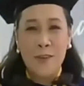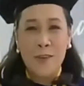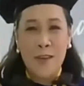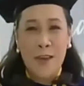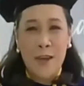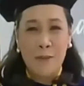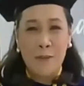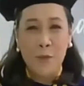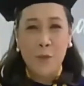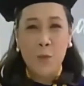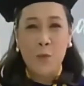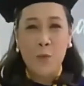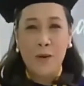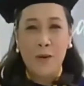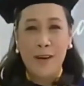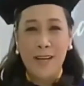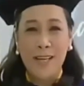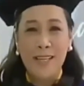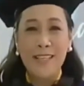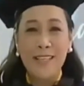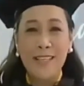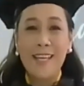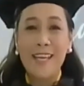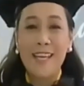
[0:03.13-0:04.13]

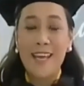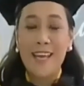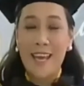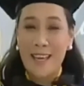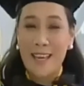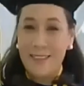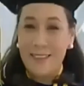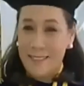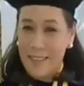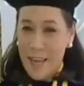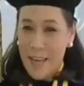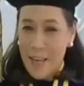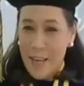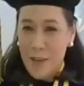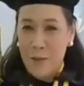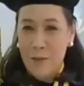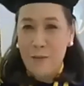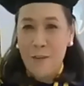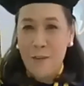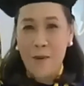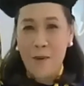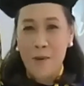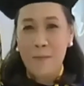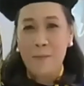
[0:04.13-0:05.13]
One, and thank you
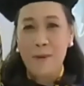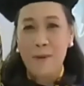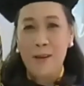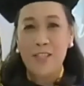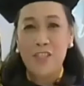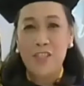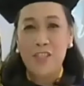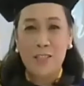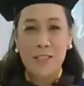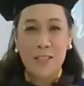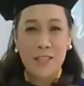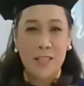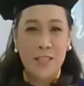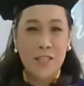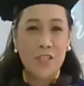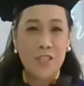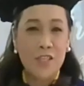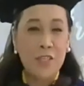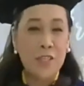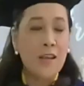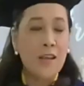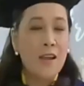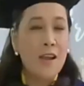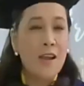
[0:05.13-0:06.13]
very much, Dij,
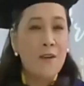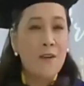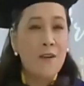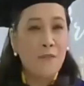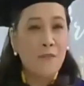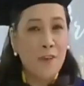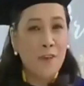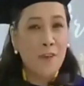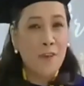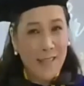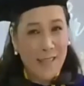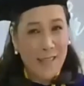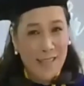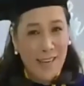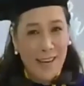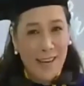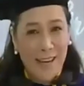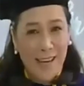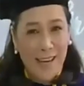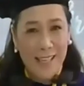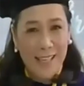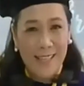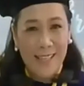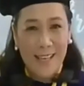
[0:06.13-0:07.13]
for that
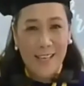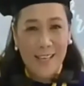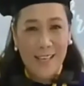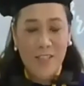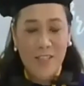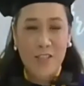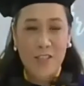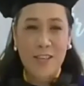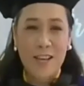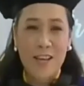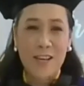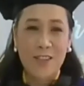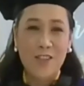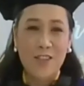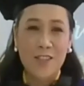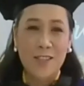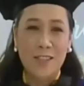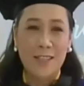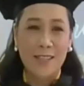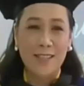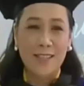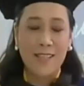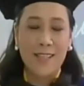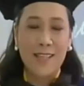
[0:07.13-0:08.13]
kind
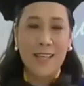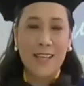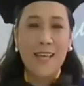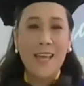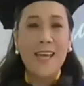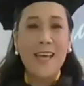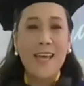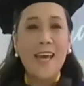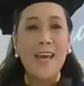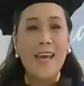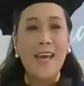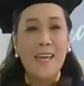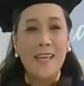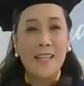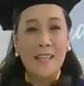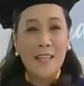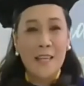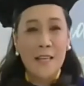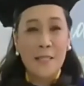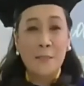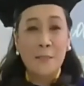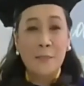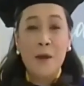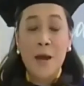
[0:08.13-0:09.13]
introduction. It
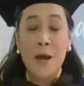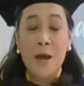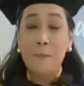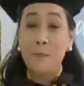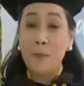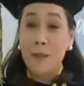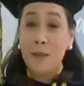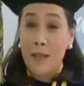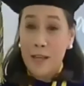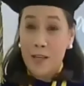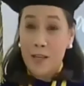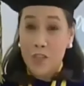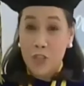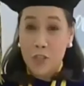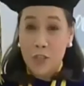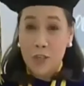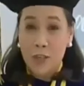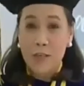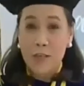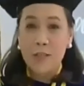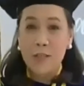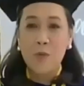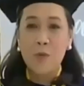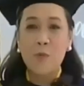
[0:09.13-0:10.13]
is my pleasure
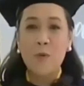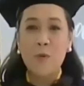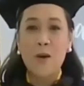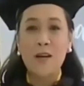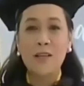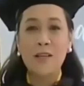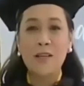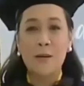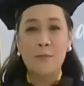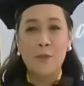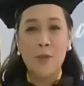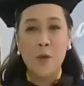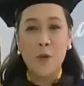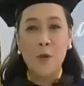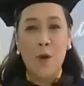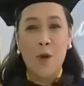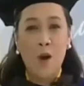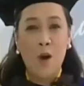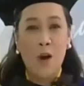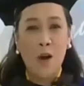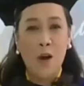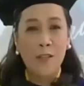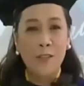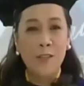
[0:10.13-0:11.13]
to welcome you
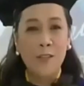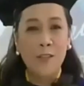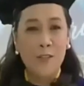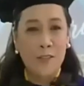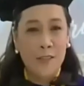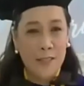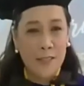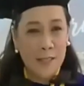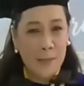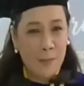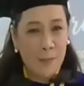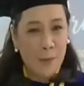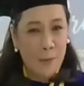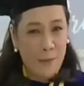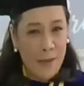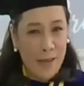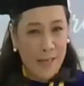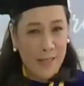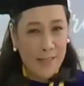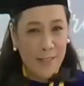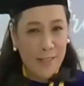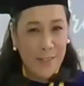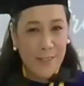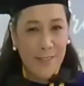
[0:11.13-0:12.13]
all to this
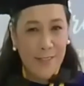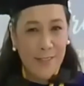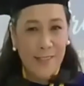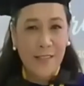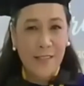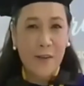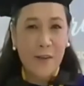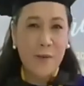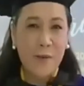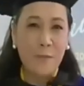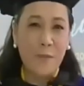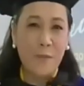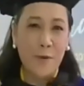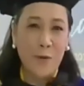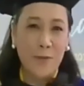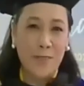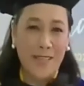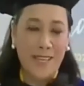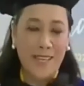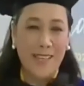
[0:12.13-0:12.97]
momentous ceremony.